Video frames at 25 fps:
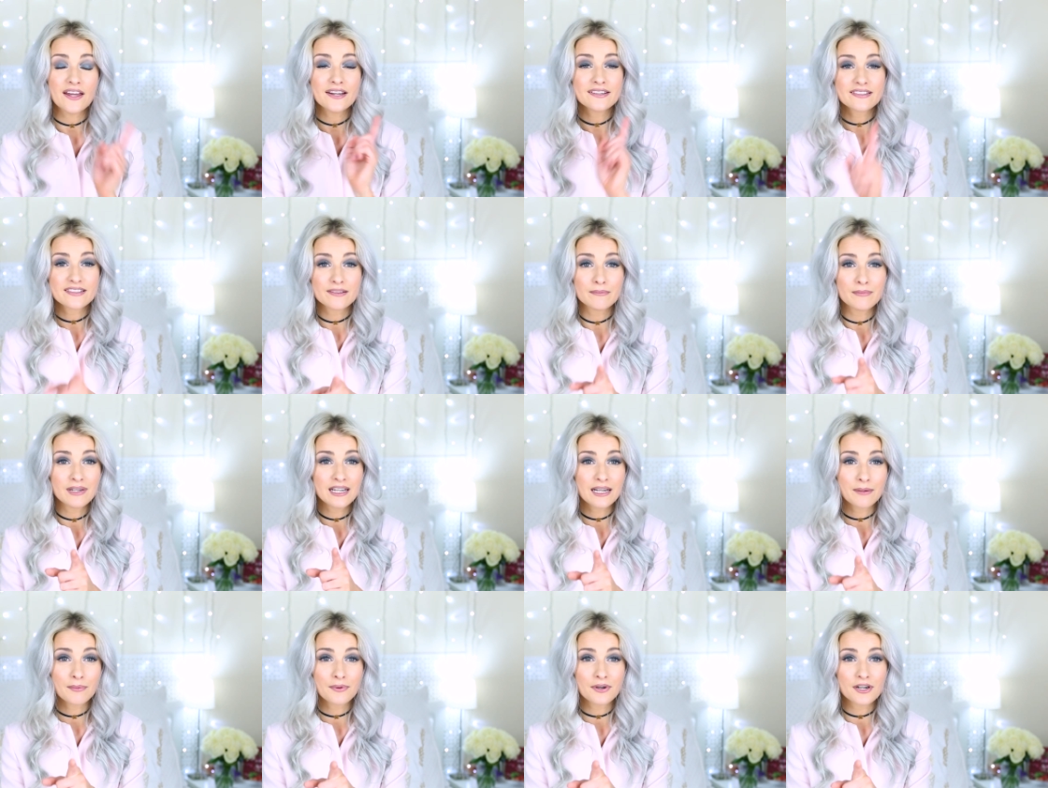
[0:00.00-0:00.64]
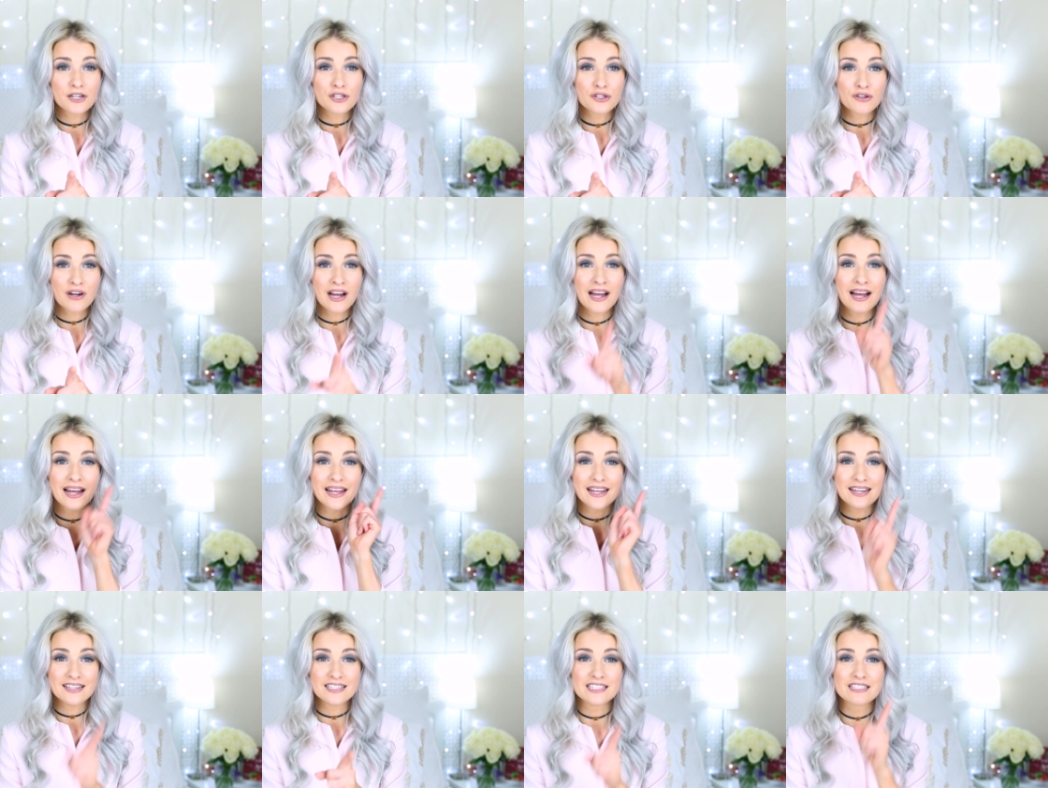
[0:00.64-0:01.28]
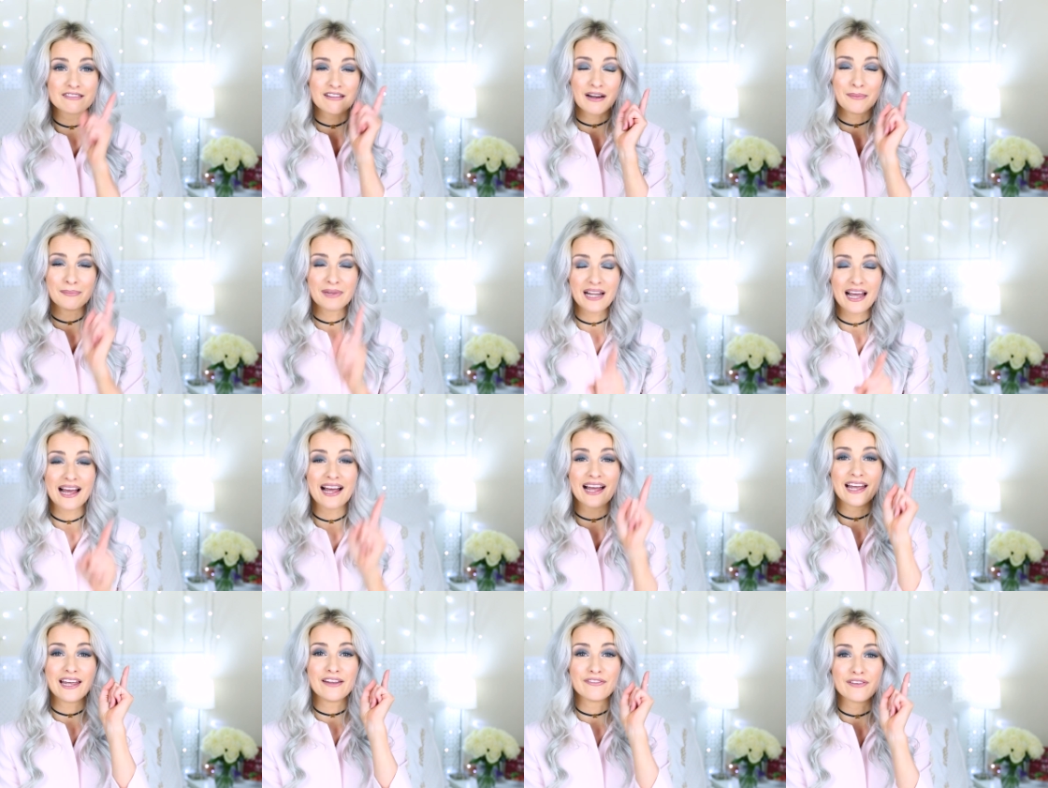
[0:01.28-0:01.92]
That's something I'm going to try, Instagram
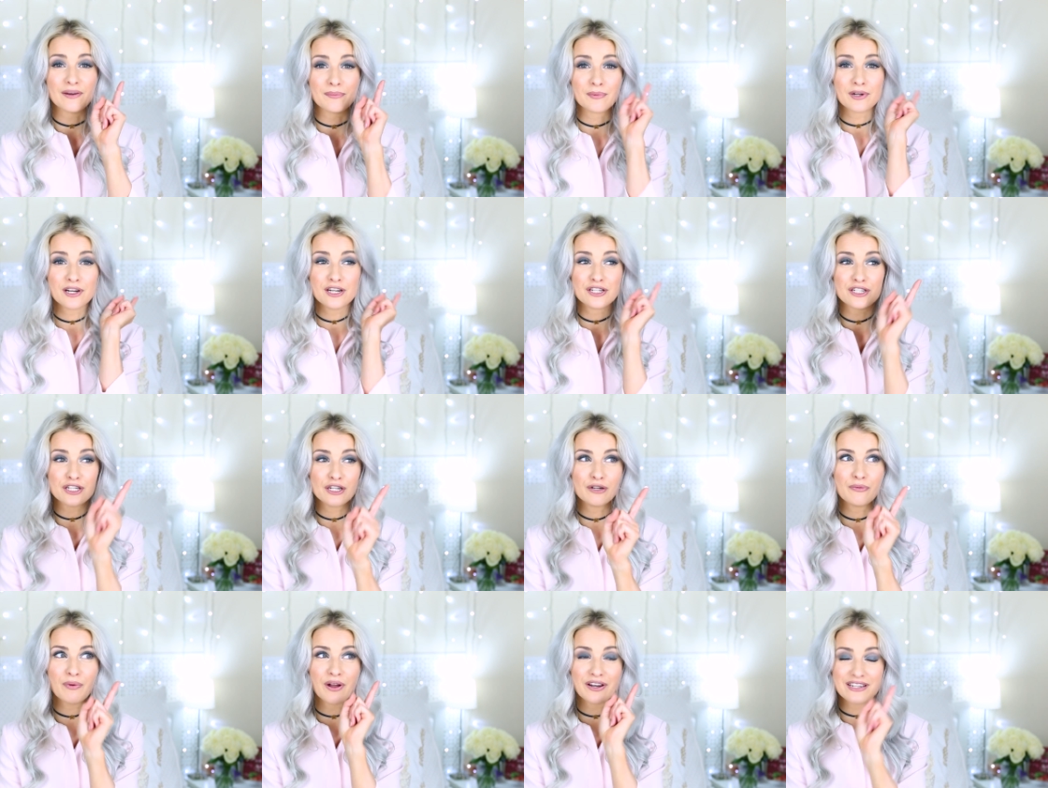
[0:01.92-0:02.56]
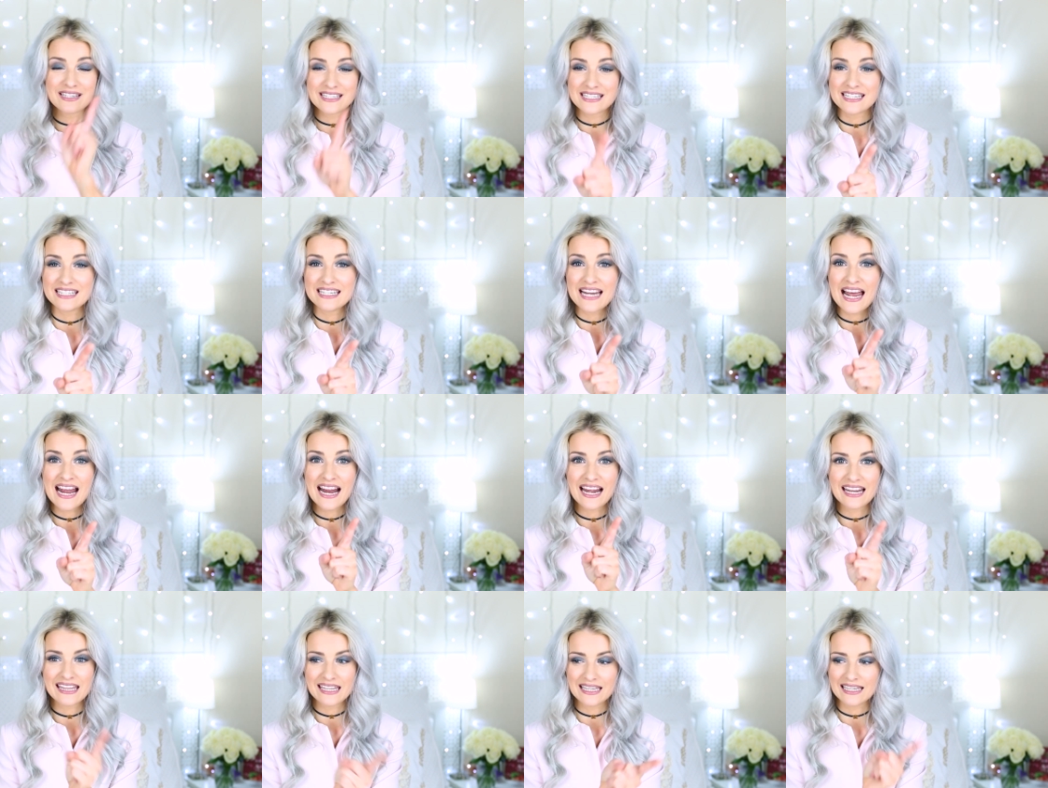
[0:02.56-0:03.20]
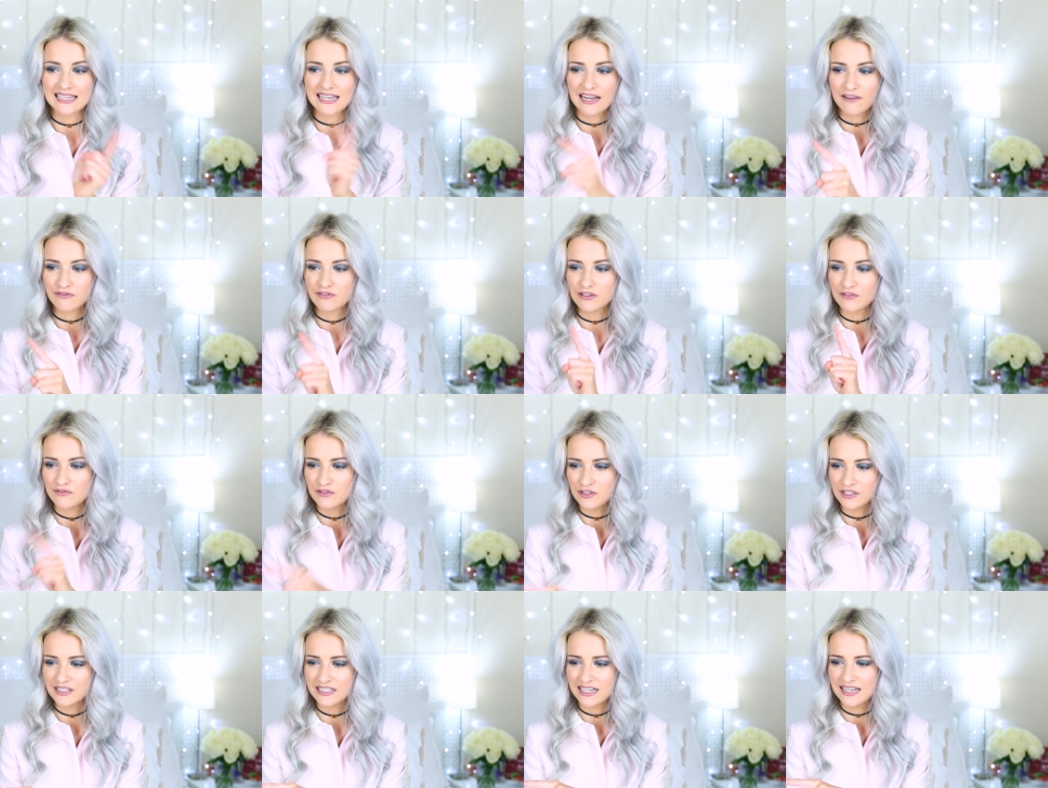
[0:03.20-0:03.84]
Live. I'm going to do one today, I think,
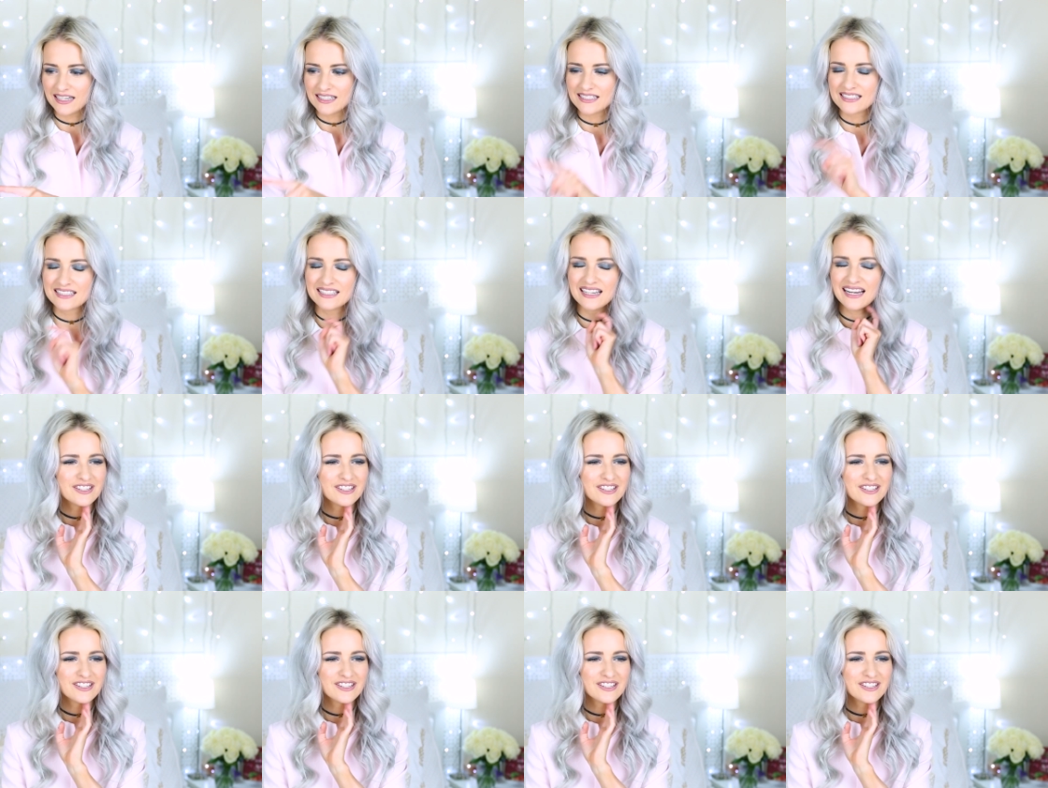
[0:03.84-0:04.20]
after I've done this.